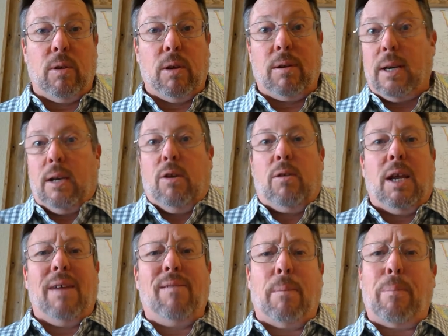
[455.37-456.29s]
You
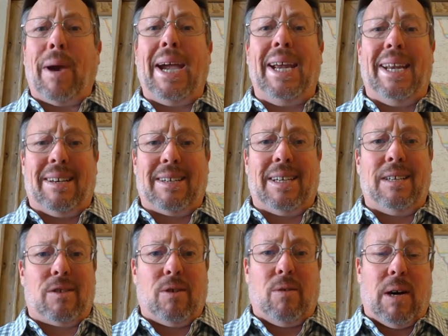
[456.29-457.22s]
could even paint it
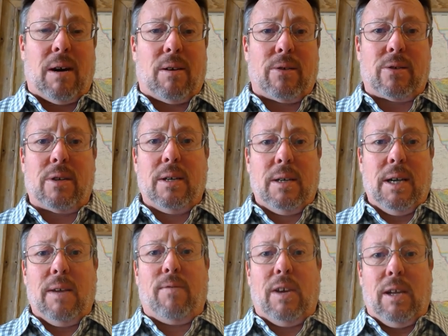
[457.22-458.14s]
in 2 hours
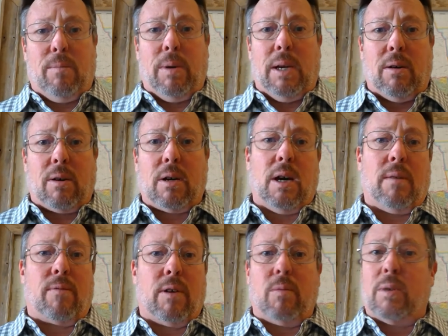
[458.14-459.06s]
if need be, or
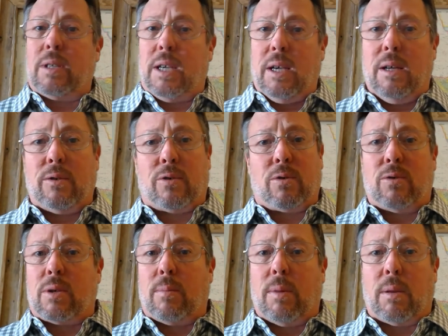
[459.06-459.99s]
cover it with kilts or
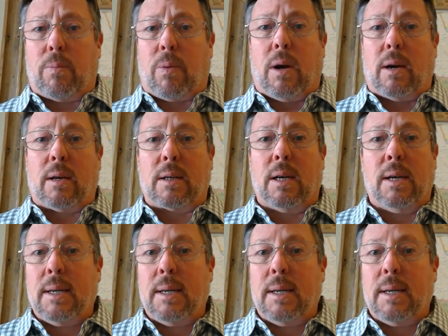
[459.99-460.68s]
some other product.